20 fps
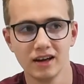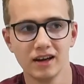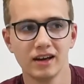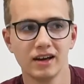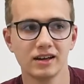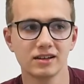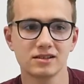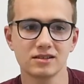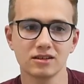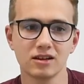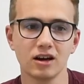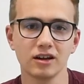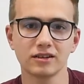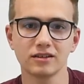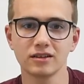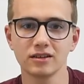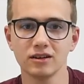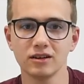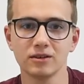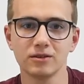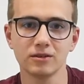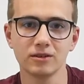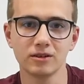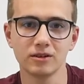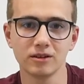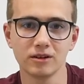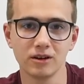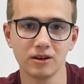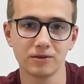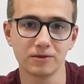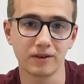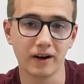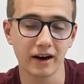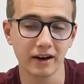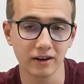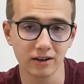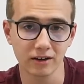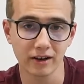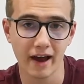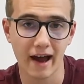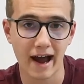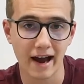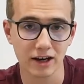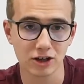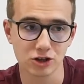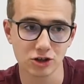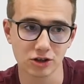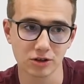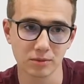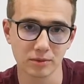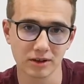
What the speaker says: It's not a final action,